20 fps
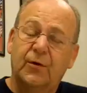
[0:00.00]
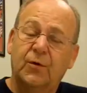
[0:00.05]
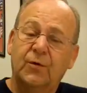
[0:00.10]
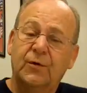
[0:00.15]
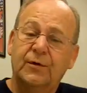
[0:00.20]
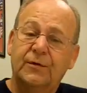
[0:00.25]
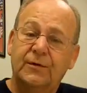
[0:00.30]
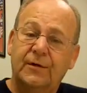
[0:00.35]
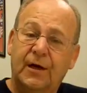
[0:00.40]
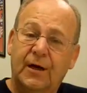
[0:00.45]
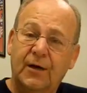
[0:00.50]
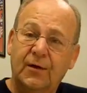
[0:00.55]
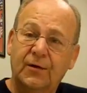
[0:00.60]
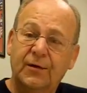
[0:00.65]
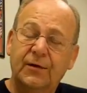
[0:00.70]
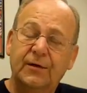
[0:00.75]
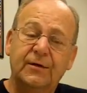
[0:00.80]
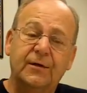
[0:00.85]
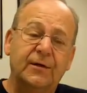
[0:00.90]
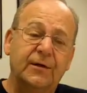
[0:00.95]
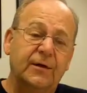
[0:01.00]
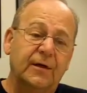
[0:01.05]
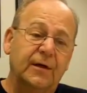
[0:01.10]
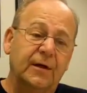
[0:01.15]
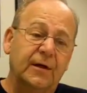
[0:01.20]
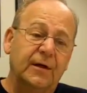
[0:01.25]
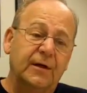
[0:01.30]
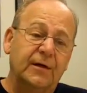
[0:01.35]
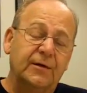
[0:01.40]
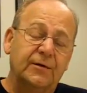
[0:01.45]
go entirely
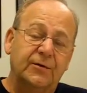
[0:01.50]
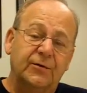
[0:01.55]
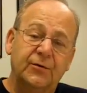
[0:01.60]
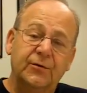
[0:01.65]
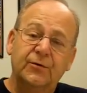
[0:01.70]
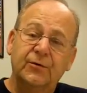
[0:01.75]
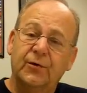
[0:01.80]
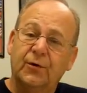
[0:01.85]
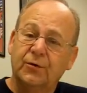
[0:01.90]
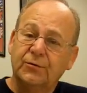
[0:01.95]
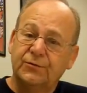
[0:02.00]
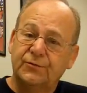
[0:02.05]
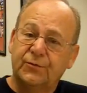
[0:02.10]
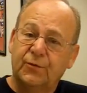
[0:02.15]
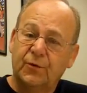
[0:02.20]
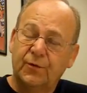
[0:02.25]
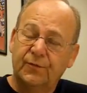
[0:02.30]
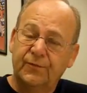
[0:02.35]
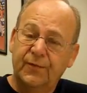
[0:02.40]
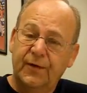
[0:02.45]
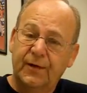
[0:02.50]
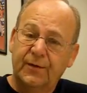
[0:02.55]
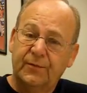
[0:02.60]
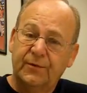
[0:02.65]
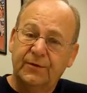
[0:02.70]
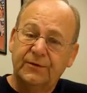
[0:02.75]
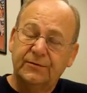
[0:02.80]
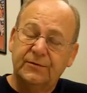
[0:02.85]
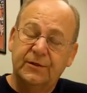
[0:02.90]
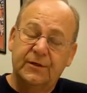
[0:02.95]
to those 4
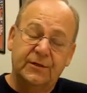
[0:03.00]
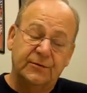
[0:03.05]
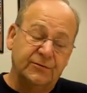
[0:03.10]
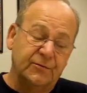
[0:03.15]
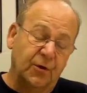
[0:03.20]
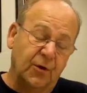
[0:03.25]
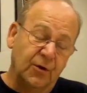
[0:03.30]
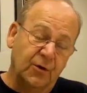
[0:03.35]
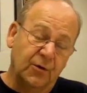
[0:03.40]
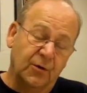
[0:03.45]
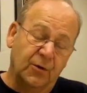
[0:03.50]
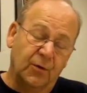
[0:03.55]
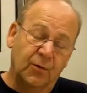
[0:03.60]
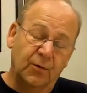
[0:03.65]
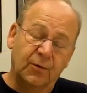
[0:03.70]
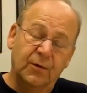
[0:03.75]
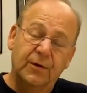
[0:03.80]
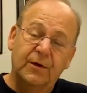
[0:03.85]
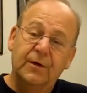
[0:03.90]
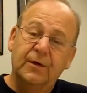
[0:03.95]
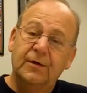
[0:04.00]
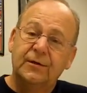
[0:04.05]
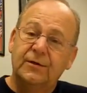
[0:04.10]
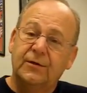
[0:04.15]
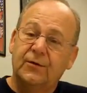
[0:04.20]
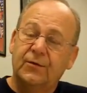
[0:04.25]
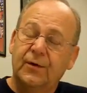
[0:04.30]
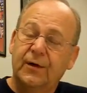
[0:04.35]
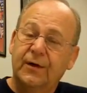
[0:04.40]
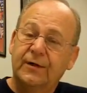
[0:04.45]
families. It's our goal
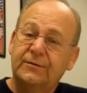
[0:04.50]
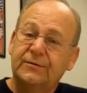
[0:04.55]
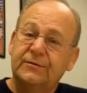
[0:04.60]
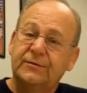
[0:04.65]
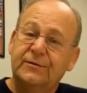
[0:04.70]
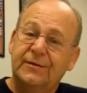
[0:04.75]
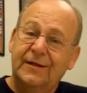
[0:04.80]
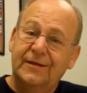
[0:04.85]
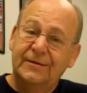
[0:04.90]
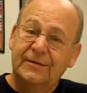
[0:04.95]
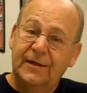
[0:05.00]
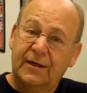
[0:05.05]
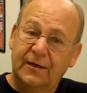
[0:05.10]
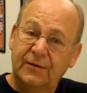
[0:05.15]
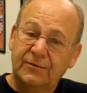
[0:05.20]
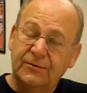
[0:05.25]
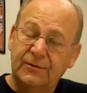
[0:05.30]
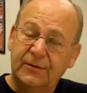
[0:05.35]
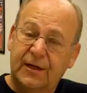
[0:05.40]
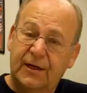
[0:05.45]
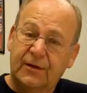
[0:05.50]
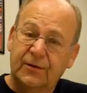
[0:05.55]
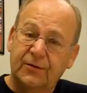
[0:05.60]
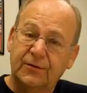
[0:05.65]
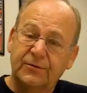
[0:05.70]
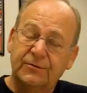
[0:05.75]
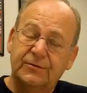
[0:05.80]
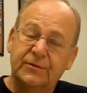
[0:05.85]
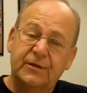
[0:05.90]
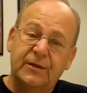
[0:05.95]
to raise
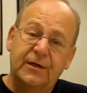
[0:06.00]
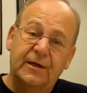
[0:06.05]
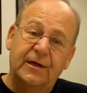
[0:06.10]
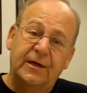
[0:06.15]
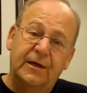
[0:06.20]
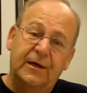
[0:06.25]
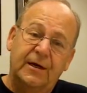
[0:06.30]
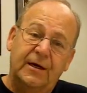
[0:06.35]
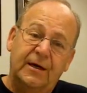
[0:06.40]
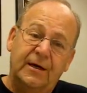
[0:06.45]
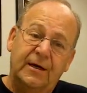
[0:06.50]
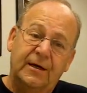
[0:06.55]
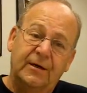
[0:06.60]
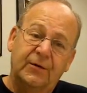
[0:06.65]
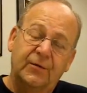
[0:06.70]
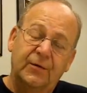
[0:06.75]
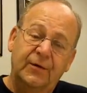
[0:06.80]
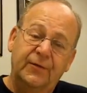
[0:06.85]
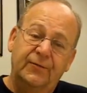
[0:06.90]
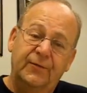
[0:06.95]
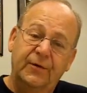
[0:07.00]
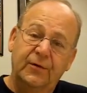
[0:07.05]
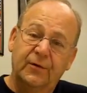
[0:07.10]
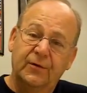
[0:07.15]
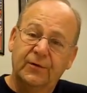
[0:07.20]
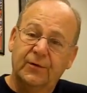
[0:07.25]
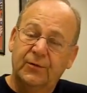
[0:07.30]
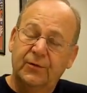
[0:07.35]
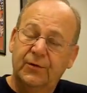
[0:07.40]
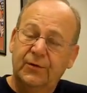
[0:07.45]
$10,000. We
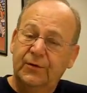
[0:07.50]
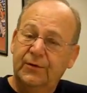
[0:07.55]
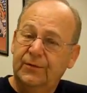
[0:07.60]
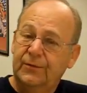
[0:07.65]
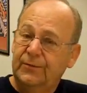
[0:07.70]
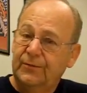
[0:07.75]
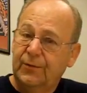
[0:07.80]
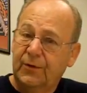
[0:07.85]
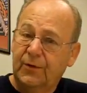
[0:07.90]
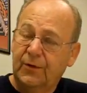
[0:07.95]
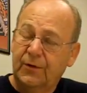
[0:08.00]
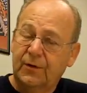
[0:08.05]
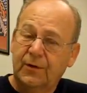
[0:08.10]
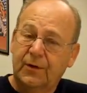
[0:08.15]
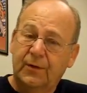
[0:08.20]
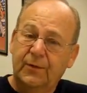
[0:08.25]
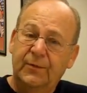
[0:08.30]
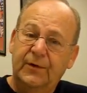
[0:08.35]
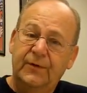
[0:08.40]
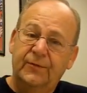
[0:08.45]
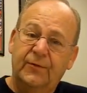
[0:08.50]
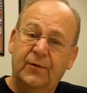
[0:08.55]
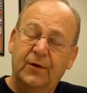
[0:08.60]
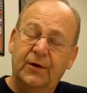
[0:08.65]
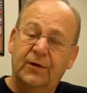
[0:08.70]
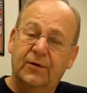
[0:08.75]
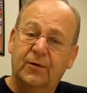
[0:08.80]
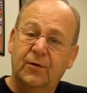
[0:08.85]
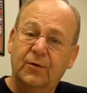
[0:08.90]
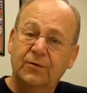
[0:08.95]
feel that we are going to be
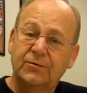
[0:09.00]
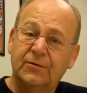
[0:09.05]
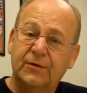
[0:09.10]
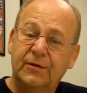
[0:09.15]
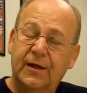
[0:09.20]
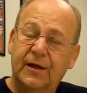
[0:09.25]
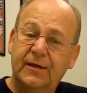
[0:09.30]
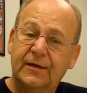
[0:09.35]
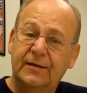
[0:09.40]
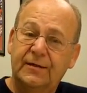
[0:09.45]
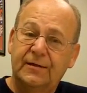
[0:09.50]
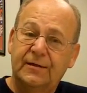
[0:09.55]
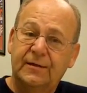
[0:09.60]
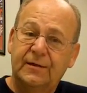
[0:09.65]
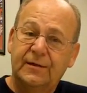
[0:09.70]
very close to that,